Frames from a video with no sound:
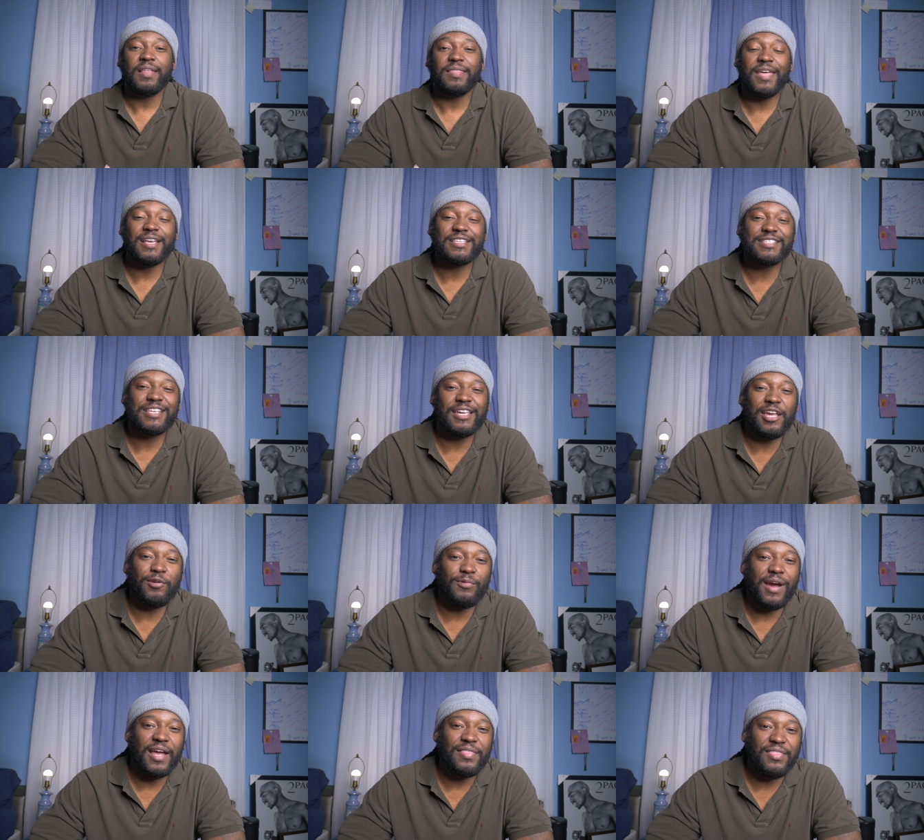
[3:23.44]
that scene
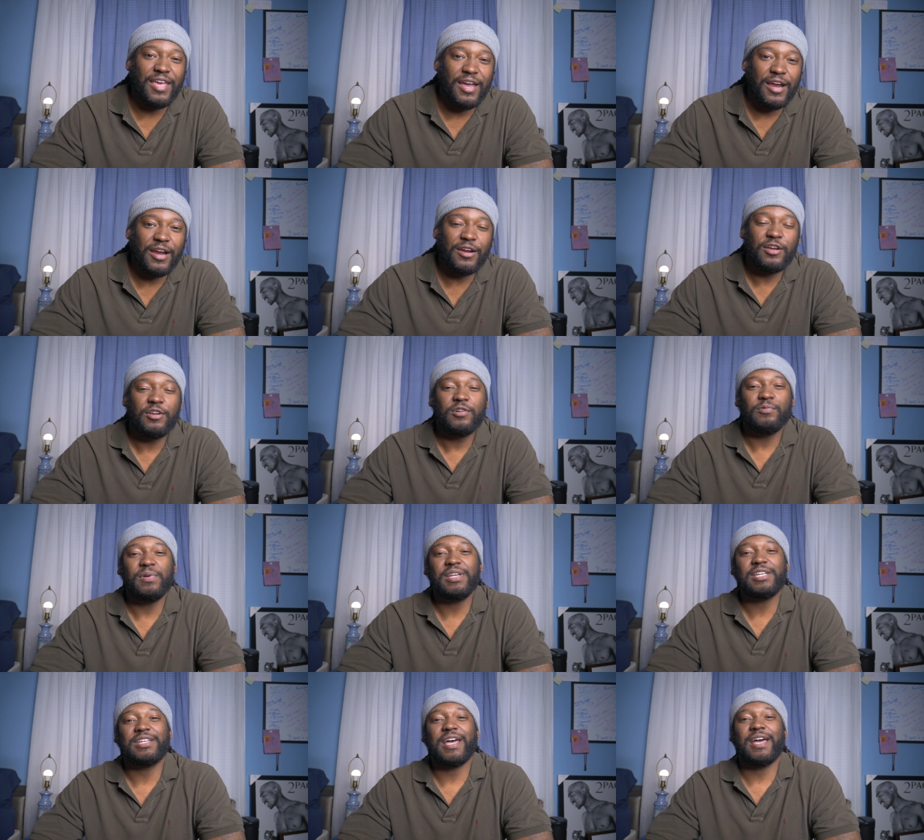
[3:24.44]
right there, we
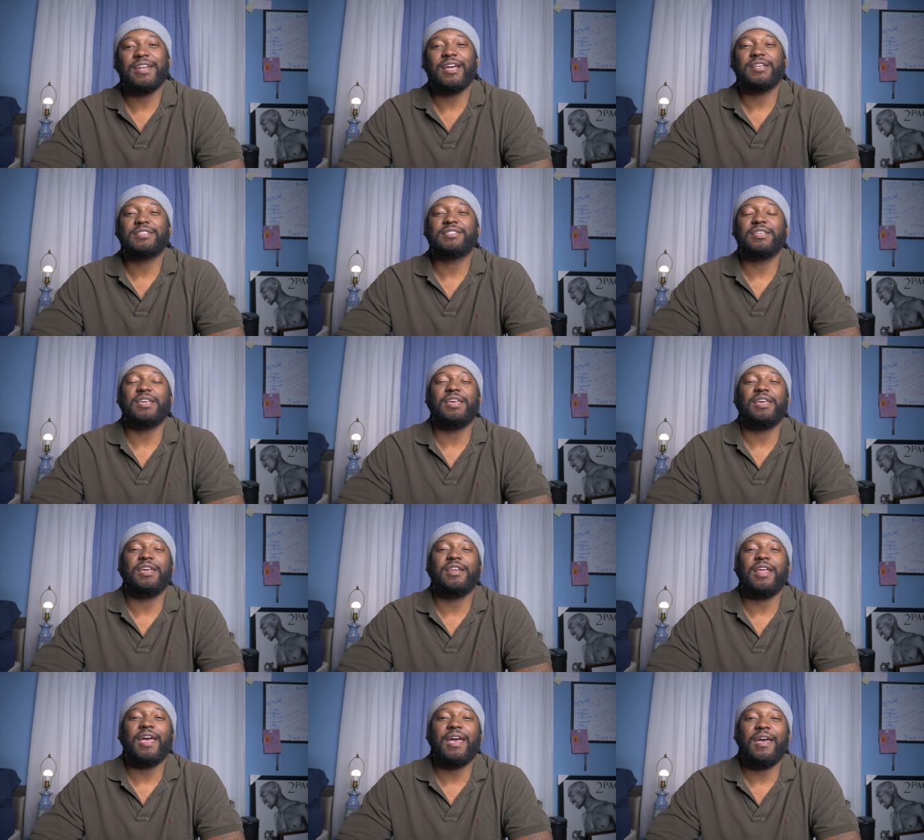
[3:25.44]
shot that
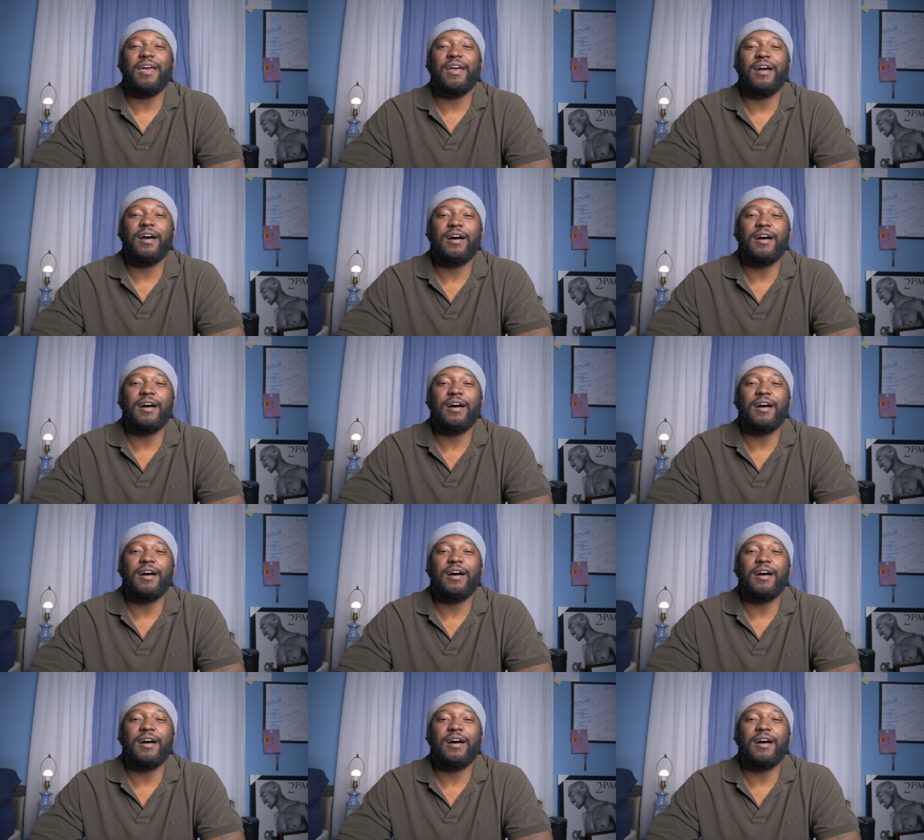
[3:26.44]
scene at